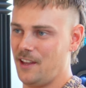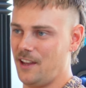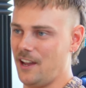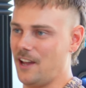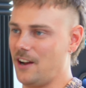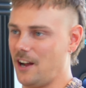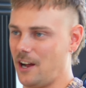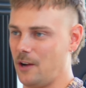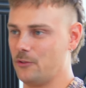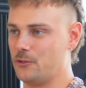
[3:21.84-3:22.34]

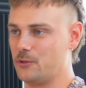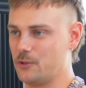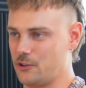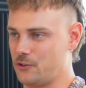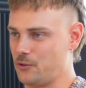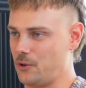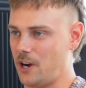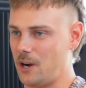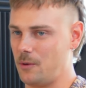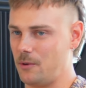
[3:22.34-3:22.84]
And I was doing a
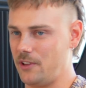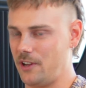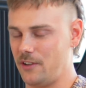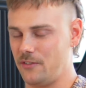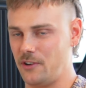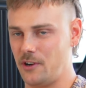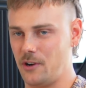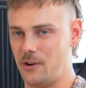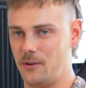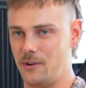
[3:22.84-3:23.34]
trial with
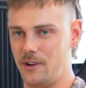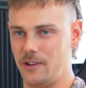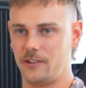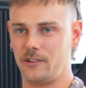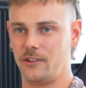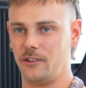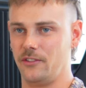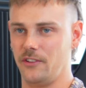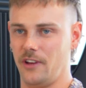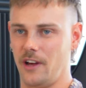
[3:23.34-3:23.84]
FL
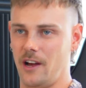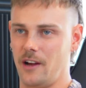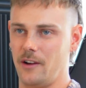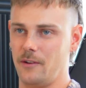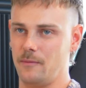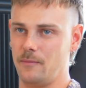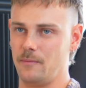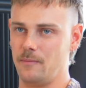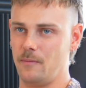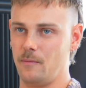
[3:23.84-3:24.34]
because
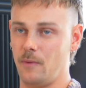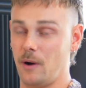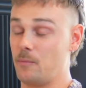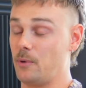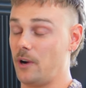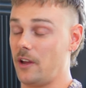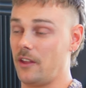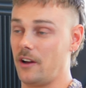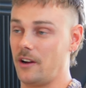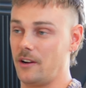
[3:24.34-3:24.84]
my
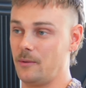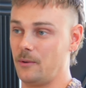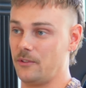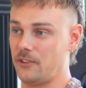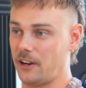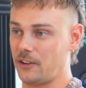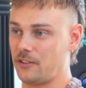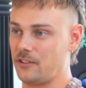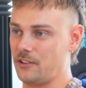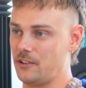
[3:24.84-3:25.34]
brother was
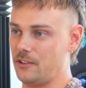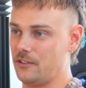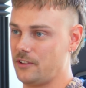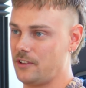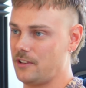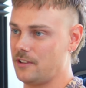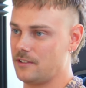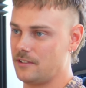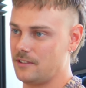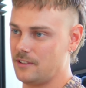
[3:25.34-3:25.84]
actually using
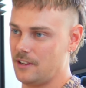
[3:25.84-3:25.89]
it.